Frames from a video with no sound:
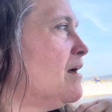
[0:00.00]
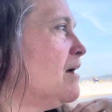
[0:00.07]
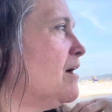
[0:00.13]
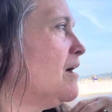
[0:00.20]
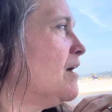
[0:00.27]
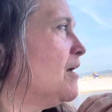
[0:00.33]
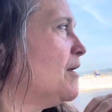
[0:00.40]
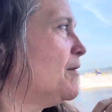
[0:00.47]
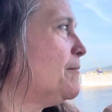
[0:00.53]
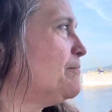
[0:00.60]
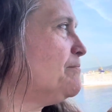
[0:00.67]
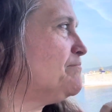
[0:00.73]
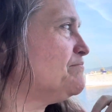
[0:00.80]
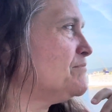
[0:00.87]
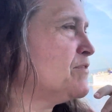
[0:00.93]

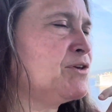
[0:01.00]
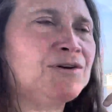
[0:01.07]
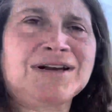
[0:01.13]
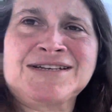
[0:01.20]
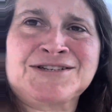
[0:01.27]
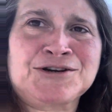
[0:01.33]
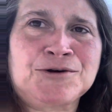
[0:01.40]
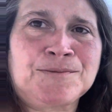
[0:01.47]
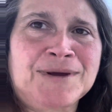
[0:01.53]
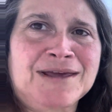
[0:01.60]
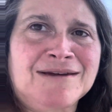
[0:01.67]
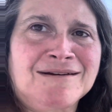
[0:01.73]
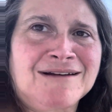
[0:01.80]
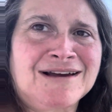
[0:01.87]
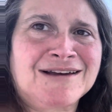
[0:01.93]
Um, you guys know
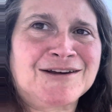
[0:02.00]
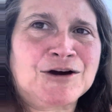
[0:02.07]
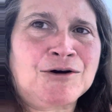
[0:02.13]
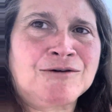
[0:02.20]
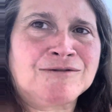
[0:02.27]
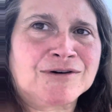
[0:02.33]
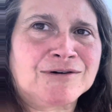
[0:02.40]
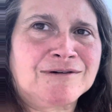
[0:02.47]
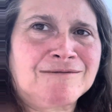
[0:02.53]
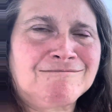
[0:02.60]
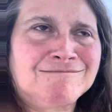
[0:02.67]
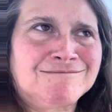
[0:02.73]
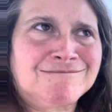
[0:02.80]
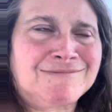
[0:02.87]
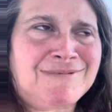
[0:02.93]
me. I over
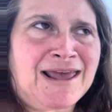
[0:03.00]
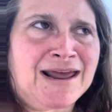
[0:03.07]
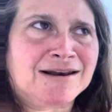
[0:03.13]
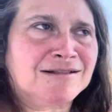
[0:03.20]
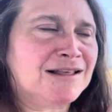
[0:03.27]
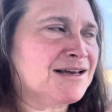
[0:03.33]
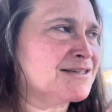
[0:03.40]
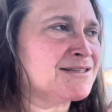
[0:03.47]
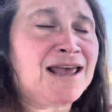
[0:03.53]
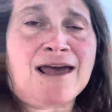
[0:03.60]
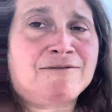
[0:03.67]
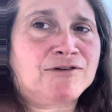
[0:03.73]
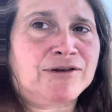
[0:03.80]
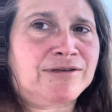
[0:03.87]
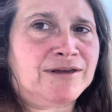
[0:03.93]
analyze
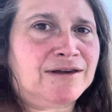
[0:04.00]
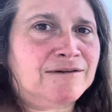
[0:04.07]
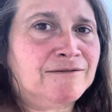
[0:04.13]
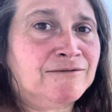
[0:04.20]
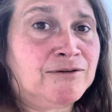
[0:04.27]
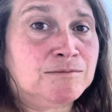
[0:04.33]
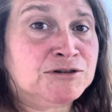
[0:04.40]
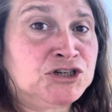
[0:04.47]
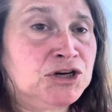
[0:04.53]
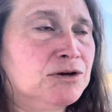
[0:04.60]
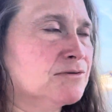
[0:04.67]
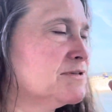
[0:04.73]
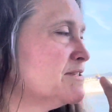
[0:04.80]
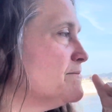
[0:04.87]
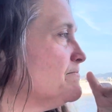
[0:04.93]
everything from
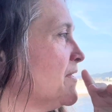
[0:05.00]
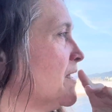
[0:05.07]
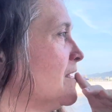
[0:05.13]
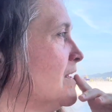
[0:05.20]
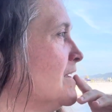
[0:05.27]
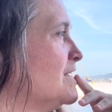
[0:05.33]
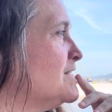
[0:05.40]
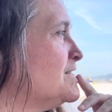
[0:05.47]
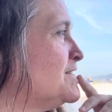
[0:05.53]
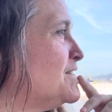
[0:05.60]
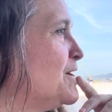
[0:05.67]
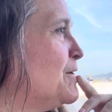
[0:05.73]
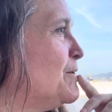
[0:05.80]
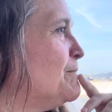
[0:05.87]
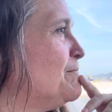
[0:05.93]
shows.
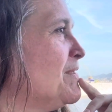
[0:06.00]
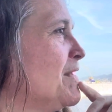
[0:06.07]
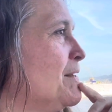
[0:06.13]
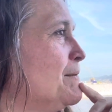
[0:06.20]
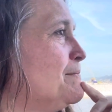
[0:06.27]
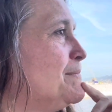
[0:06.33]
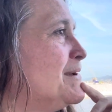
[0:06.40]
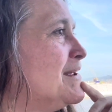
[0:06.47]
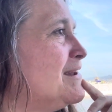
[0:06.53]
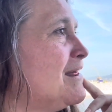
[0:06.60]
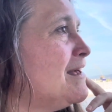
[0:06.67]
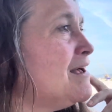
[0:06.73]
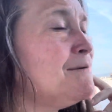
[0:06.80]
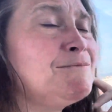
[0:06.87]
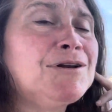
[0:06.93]
So, but
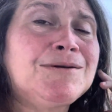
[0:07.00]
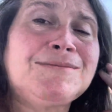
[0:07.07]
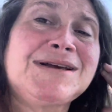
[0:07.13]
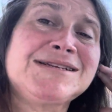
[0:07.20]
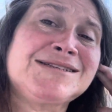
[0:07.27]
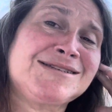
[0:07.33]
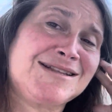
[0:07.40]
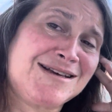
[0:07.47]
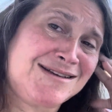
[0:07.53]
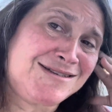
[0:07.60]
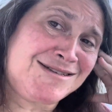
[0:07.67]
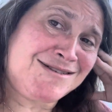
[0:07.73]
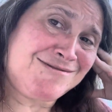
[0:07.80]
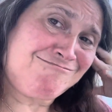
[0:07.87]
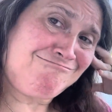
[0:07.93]
I'm going to miss
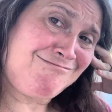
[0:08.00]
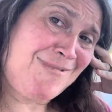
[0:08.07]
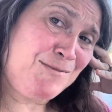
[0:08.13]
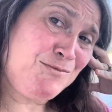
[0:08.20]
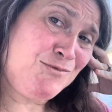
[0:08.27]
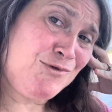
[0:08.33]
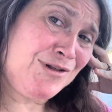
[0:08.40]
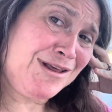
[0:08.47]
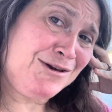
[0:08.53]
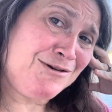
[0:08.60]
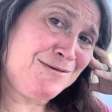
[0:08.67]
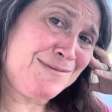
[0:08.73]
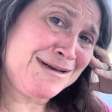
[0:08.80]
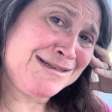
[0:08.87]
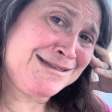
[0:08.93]
this. I'm really going
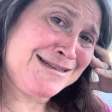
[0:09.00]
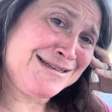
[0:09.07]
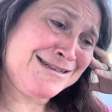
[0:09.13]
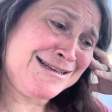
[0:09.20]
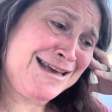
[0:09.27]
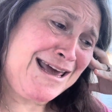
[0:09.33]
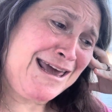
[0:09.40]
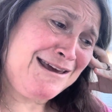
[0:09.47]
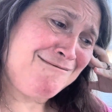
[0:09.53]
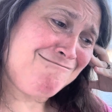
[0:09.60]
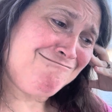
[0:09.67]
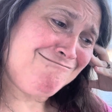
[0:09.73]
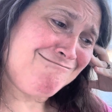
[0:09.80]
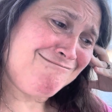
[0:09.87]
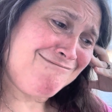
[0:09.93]
to miss this
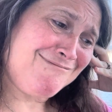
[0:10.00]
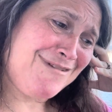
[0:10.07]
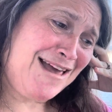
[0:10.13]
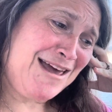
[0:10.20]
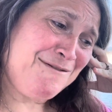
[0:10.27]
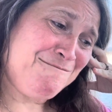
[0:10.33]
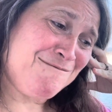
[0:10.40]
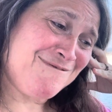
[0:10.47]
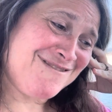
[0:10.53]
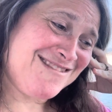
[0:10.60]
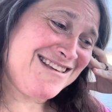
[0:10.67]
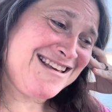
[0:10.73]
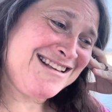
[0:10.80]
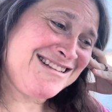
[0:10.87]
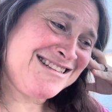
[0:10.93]
game. I'm,
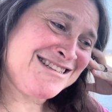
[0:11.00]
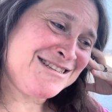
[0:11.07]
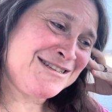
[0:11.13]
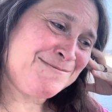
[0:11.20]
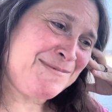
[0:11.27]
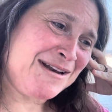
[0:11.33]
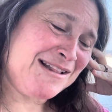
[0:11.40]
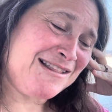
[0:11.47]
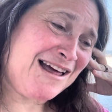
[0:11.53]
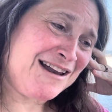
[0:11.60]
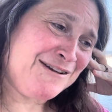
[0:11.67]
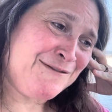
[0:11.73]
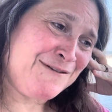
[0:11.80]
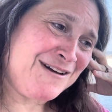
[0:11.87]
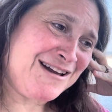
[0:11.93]
it's been a lot
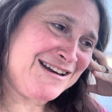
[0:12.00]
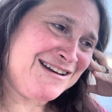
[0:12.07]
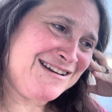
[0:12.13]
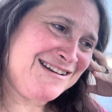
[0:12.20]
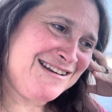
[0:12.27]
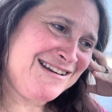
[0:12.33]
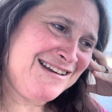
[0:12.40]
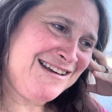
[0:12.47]
of fun.